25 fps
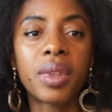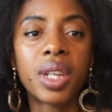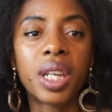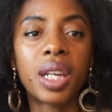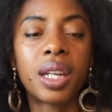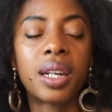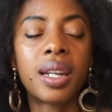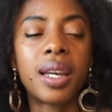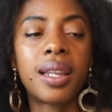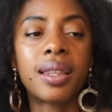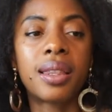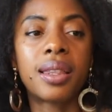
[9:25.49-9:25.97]

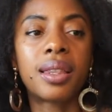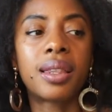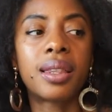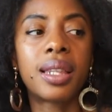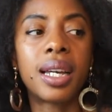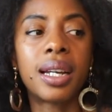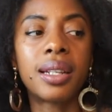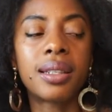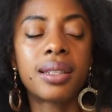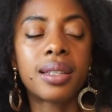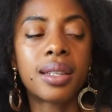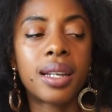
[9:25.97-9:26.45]
And at
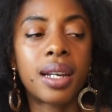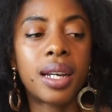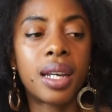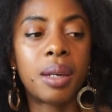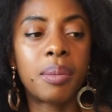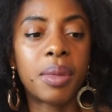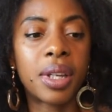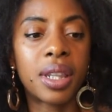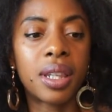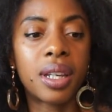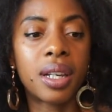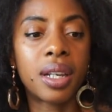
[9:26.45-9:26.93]
that
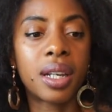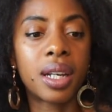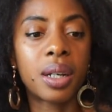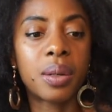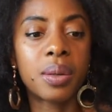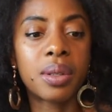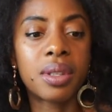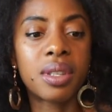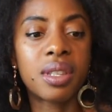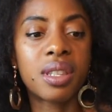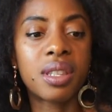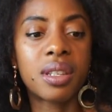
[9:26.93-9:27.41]
time, I think I
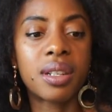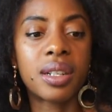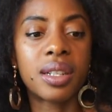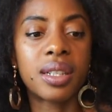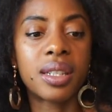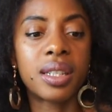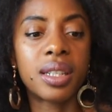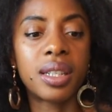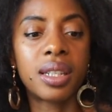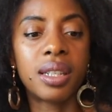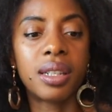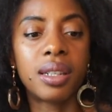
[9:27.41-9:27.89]
was
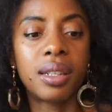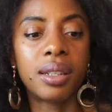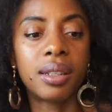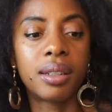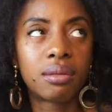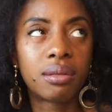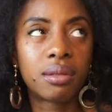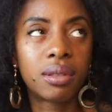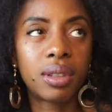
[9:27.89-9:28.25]
30,